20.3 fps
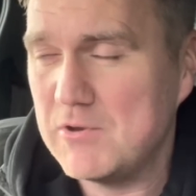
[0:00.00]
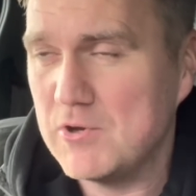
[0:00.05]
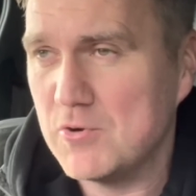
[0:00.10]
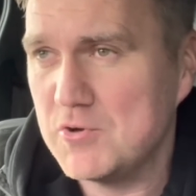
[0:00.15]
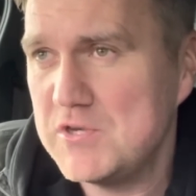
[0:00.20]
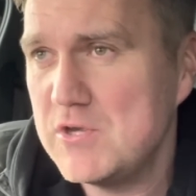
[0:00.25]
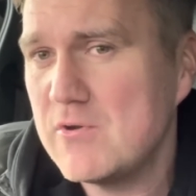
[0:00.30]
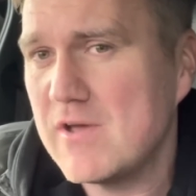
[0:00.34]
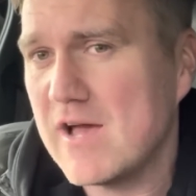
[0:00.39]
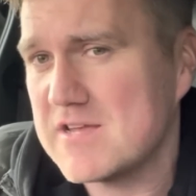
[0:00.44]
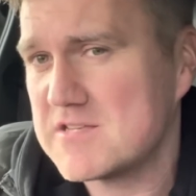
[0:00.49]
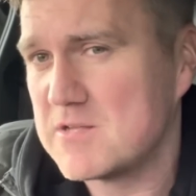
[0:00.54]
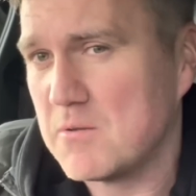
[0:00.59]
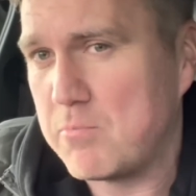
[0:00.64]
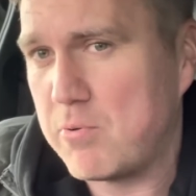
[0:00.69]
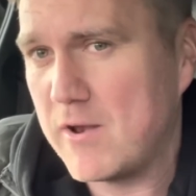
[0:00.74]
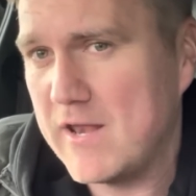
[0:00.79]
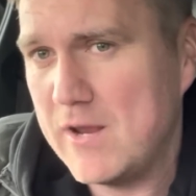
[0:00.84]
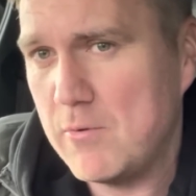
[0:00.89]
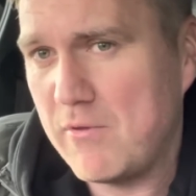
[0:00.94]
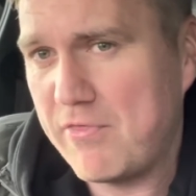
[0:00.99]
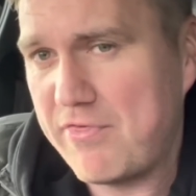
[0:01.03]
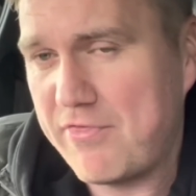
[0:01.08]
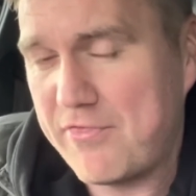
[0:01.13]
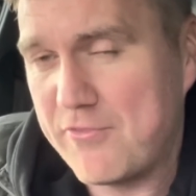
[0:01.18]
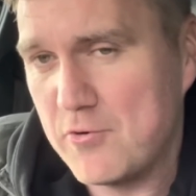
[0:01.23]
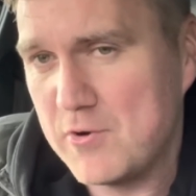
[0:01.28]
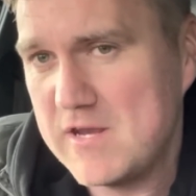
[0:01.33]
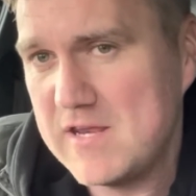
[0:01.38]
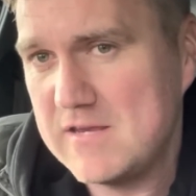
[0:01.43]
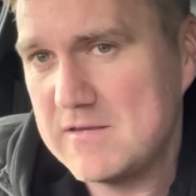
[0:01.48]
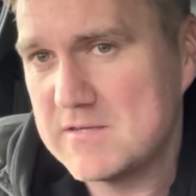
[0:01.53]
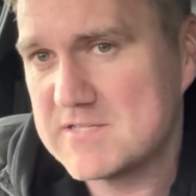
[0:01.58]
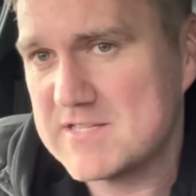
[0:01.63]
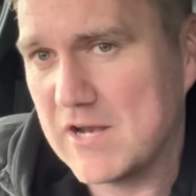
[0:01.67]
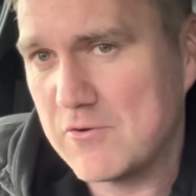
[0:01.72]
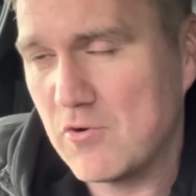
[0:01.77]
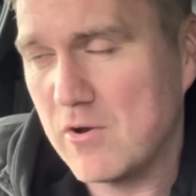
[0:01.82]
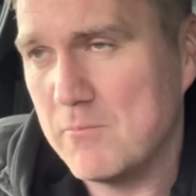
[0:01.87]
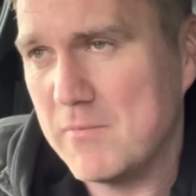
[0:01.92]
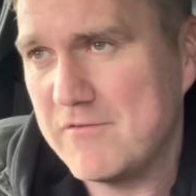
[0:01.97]
Newcastle play with 3
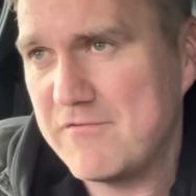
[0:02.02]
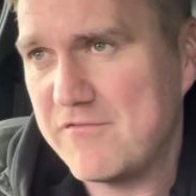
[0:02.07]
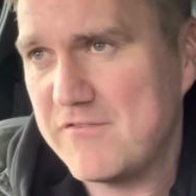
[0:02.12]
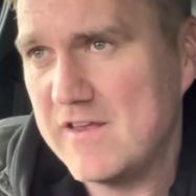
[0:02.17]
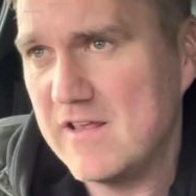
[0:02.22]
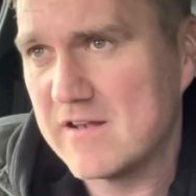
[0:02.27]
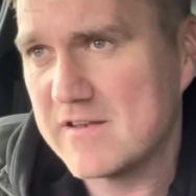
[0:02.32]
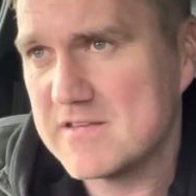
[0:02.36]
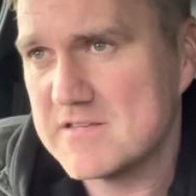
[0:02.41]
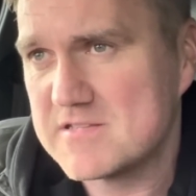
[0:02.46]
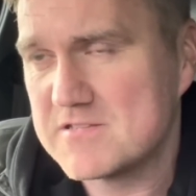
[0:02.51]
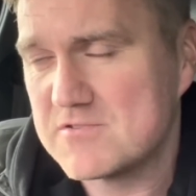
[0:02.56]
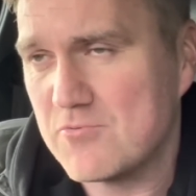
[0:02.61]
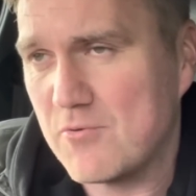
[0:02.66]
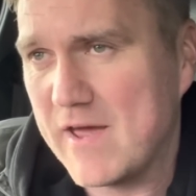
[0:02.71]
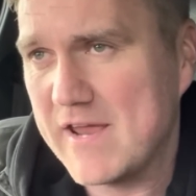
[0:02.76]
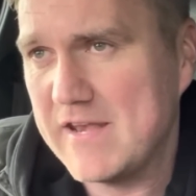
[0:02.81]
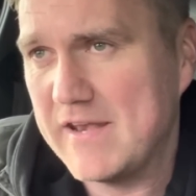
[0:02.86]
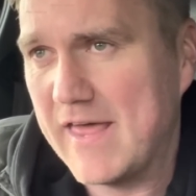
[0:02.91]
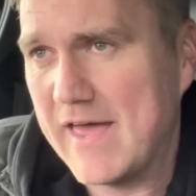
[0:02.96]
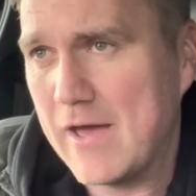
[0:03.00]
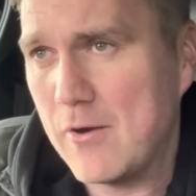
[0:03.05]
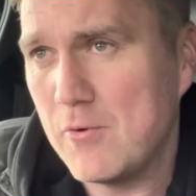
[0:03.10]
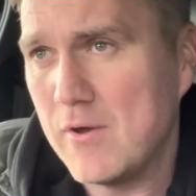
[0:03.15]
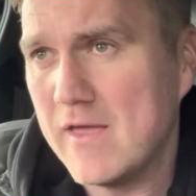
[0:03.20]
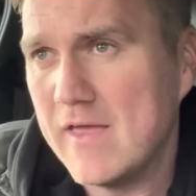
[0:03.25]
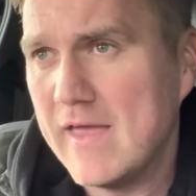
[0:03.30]
central midfielders right now.